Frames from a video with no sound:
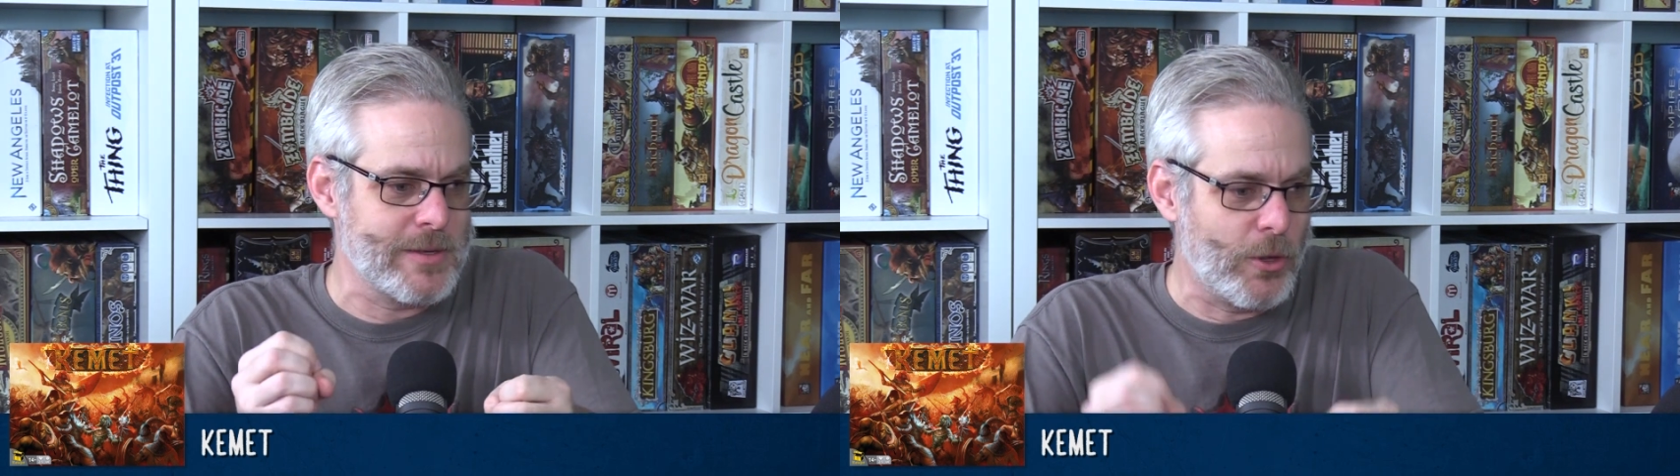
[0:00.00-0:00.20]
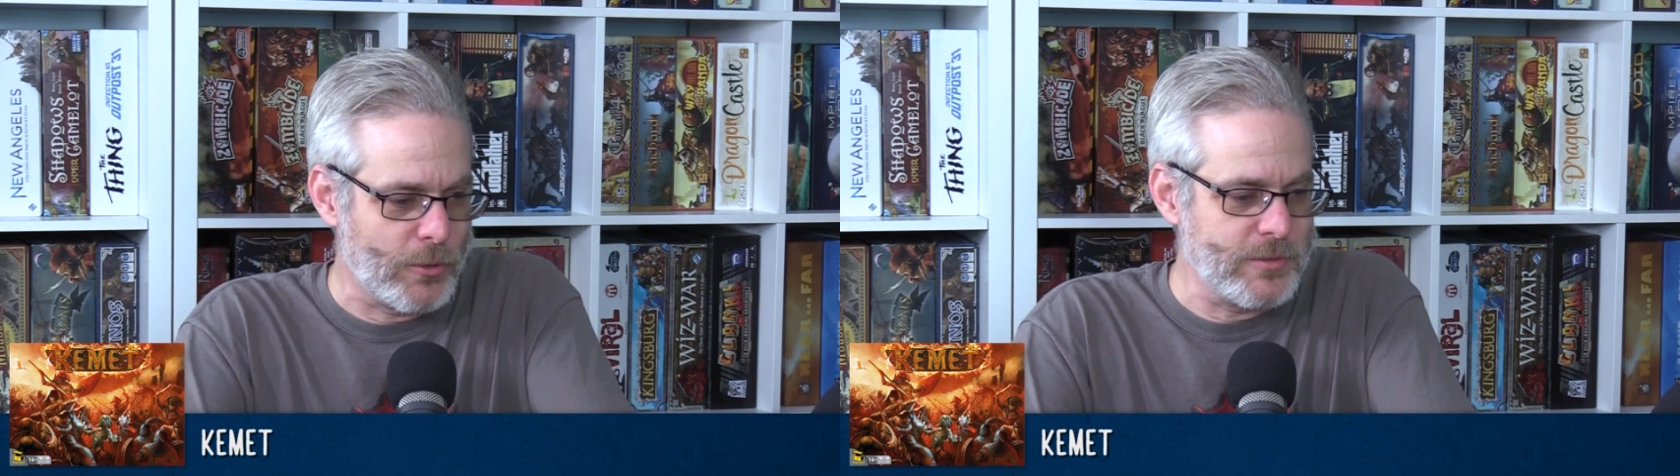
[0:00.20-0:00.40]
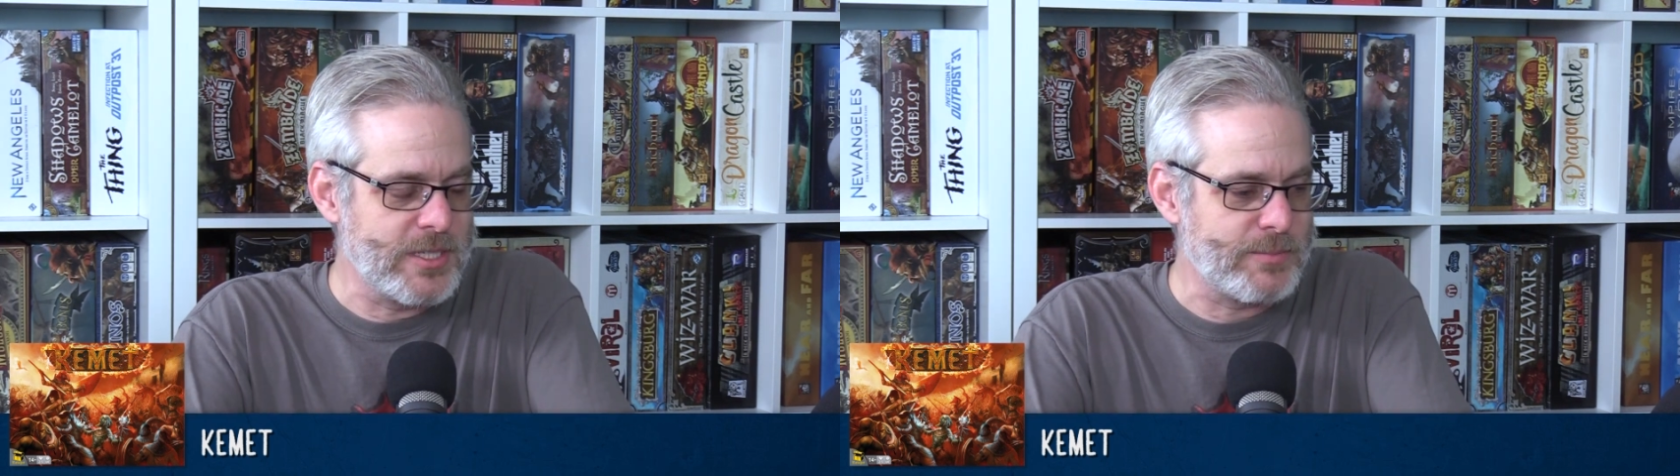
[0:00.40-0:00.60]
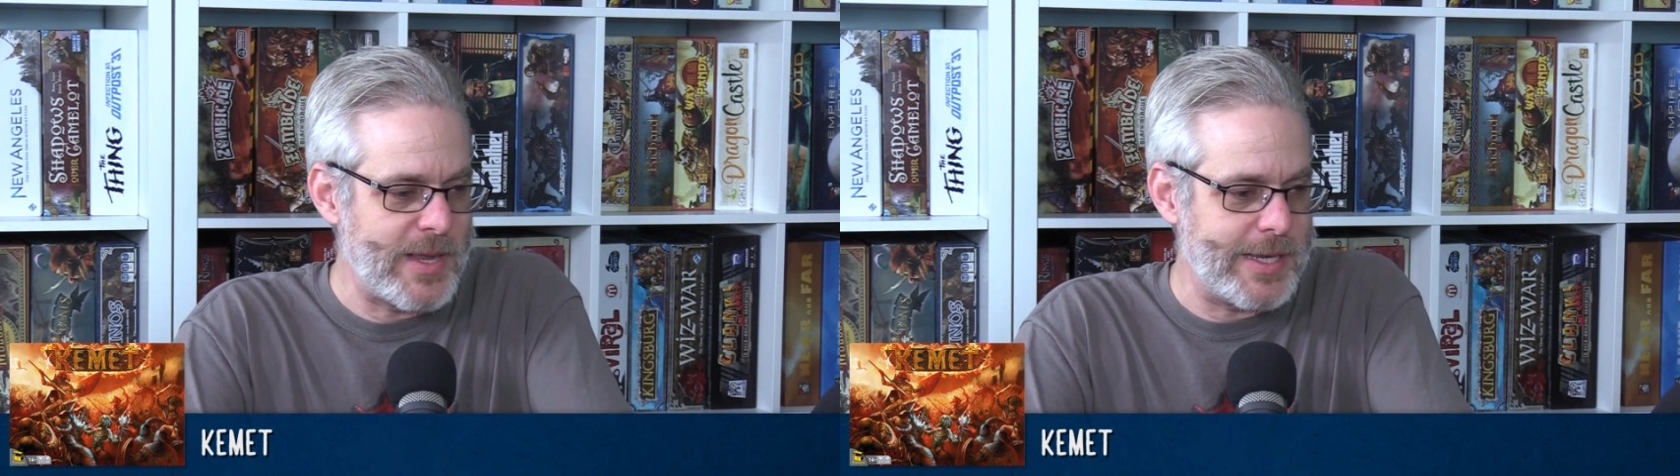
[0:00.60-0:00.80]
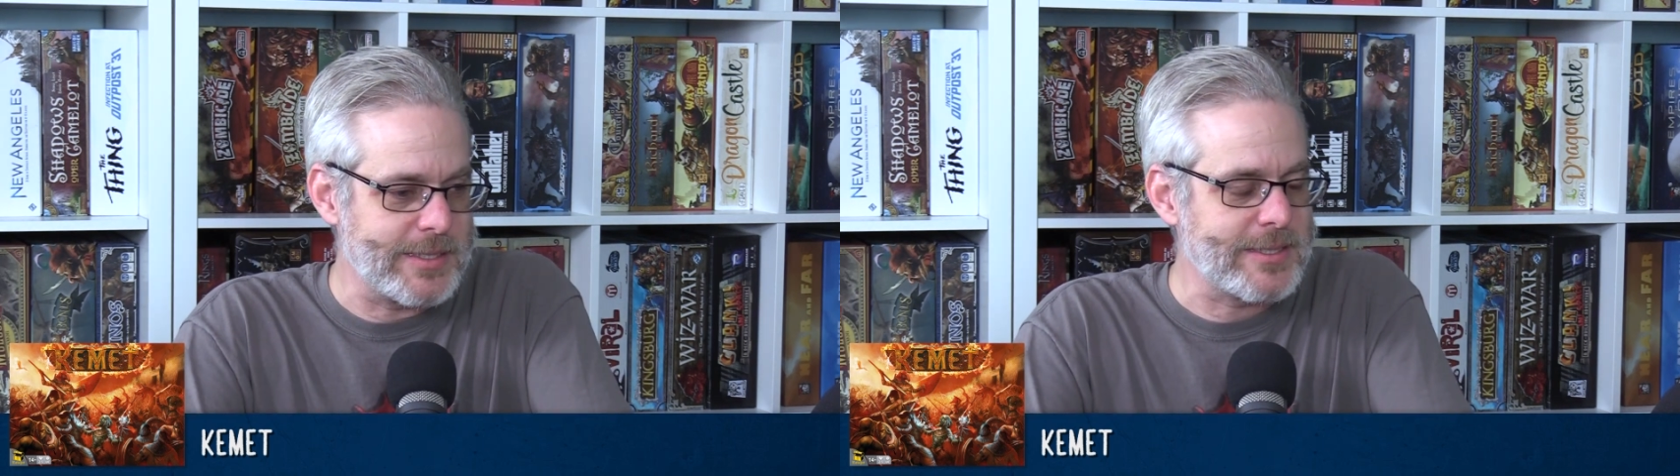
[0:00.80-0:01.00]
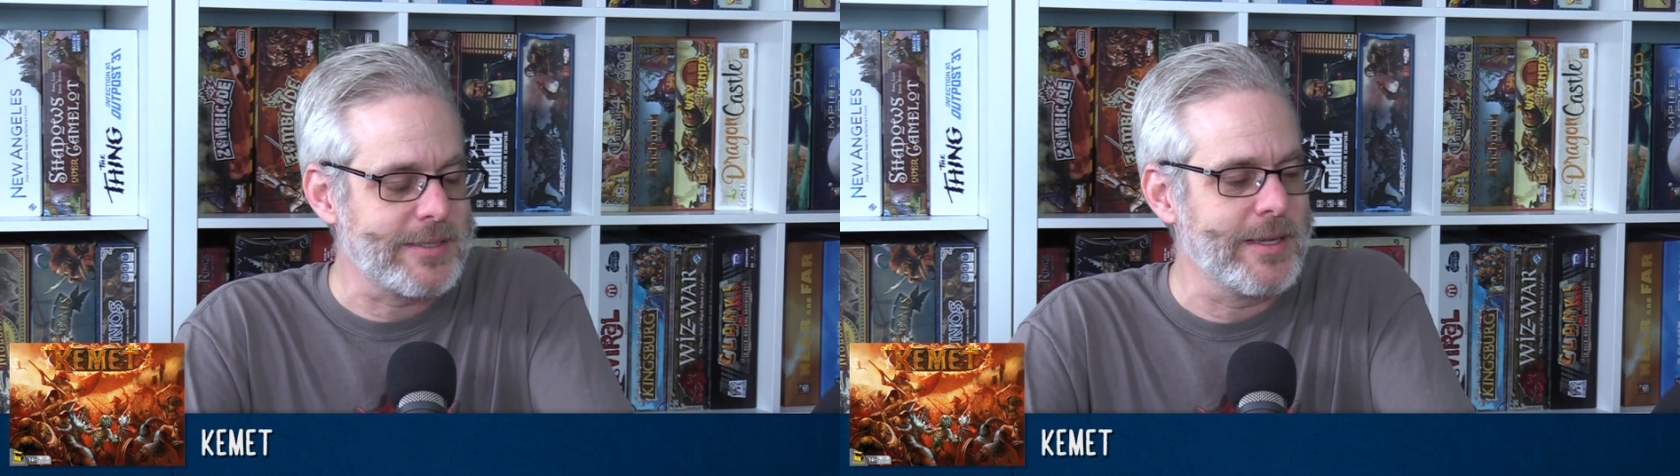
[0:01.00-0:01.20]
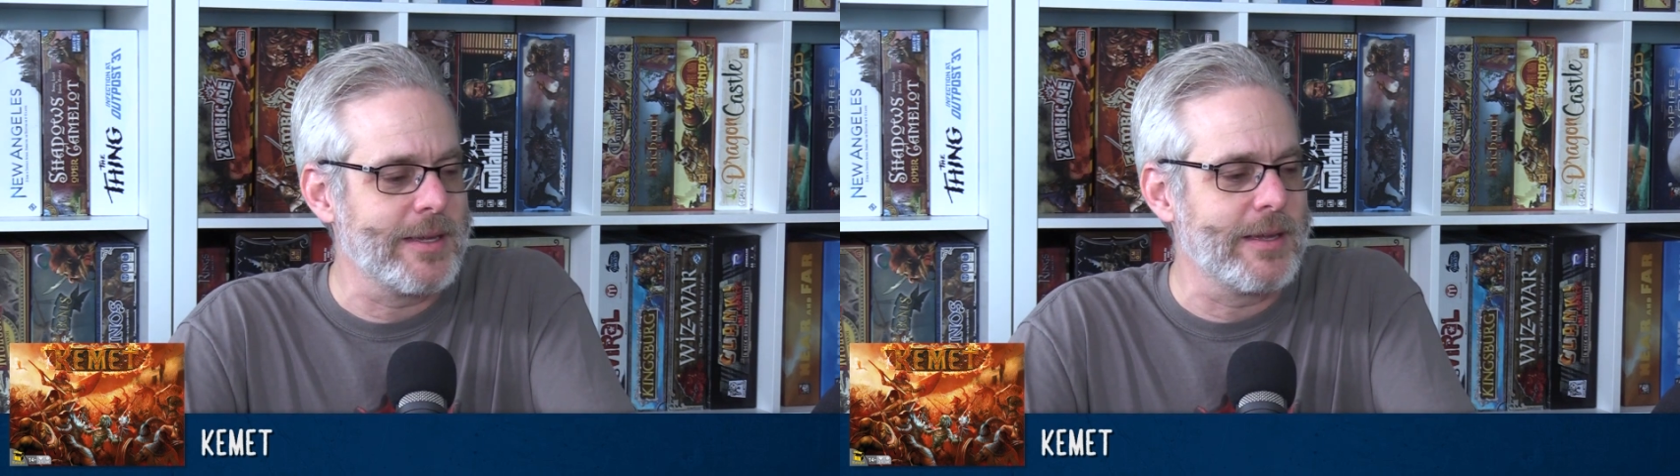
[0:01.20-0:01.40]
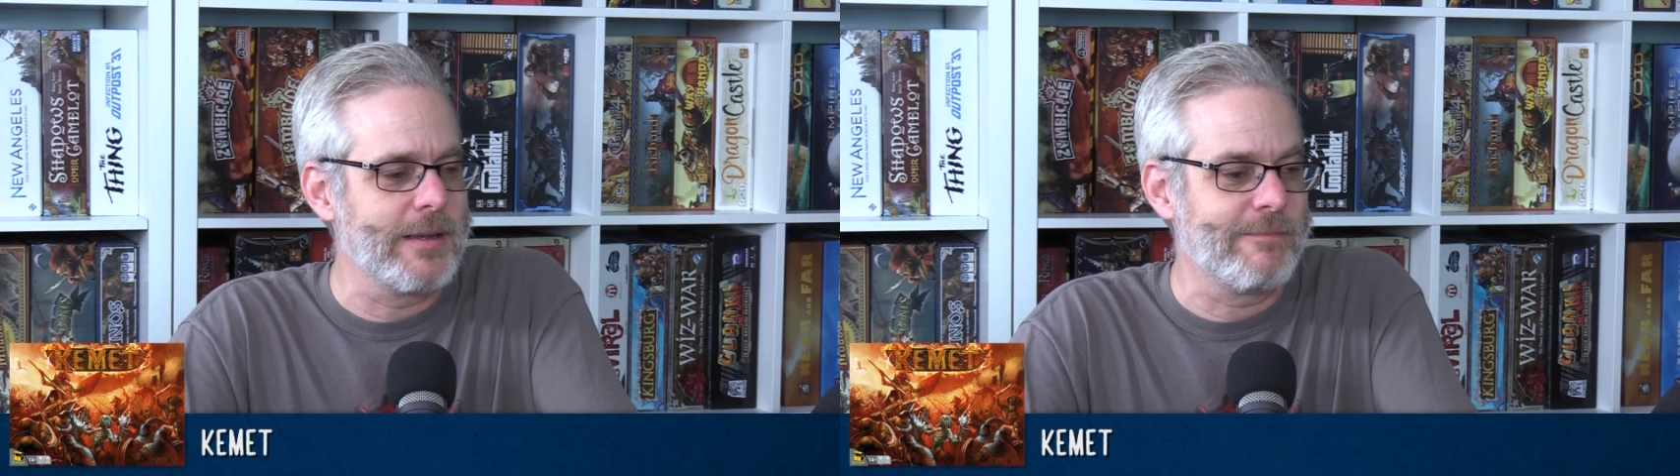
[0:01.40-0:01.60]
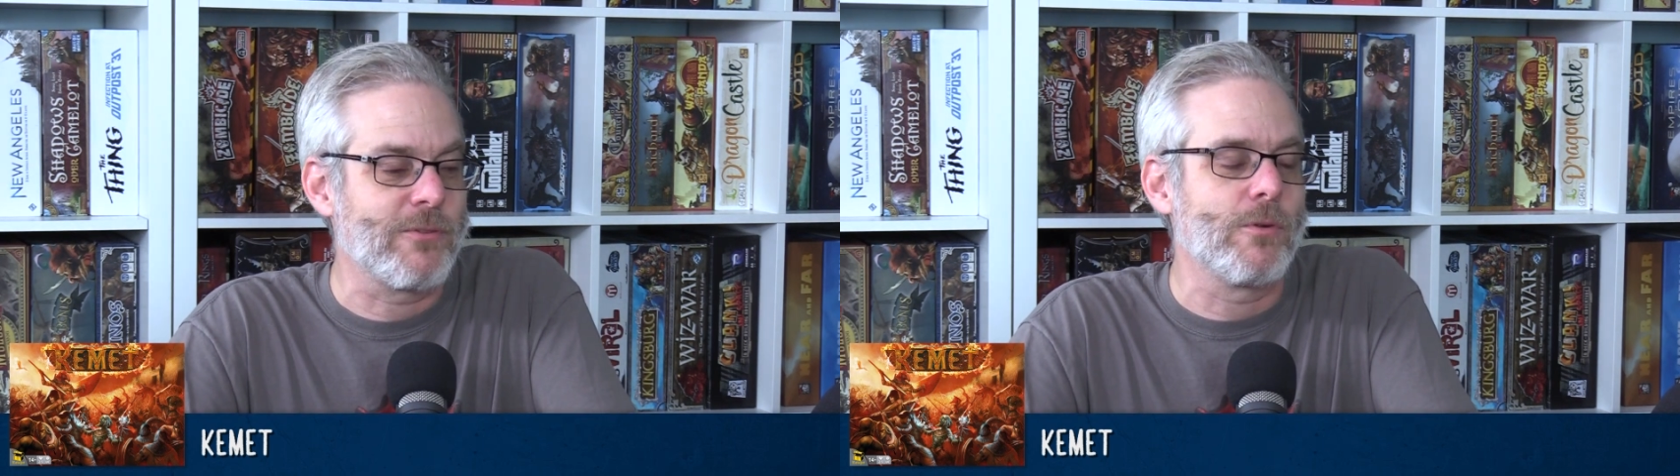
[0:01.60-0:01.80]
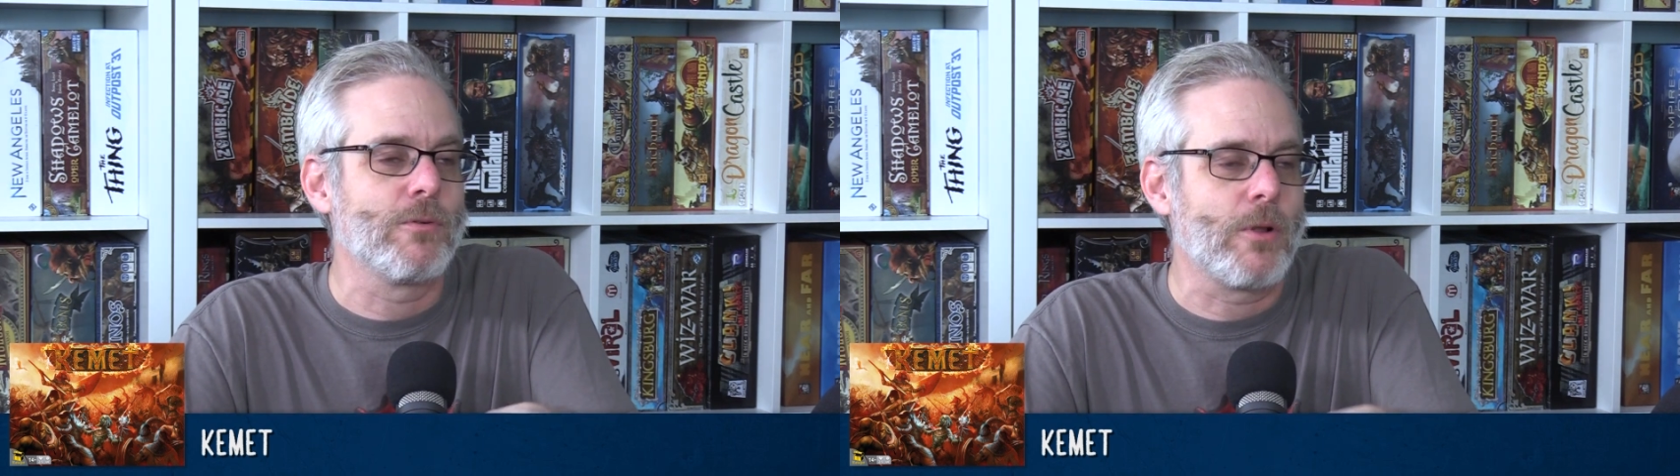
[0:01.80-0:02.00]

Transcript: hold the space for